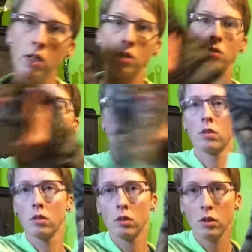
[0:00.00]
he is.
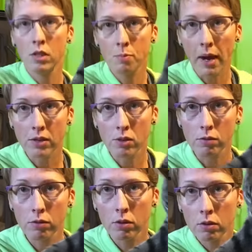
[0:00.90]
He's
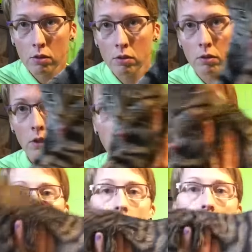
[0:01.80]
massive. Look at him.
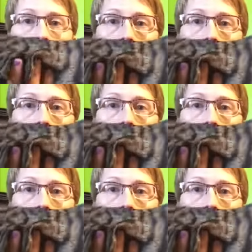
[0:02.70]
He's